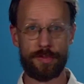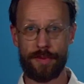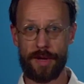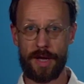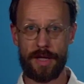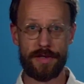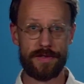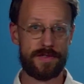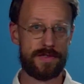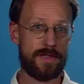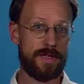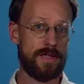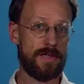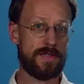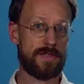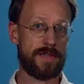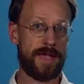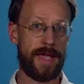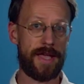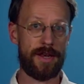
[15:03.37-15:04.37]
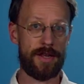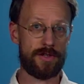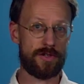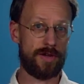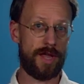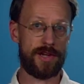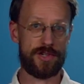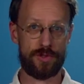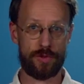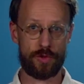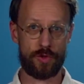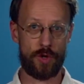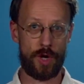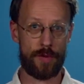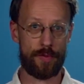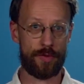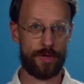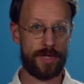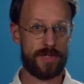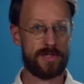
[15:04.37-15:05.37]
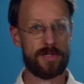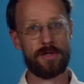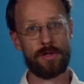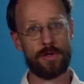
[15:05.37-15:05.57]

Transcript: policies and international cooperation,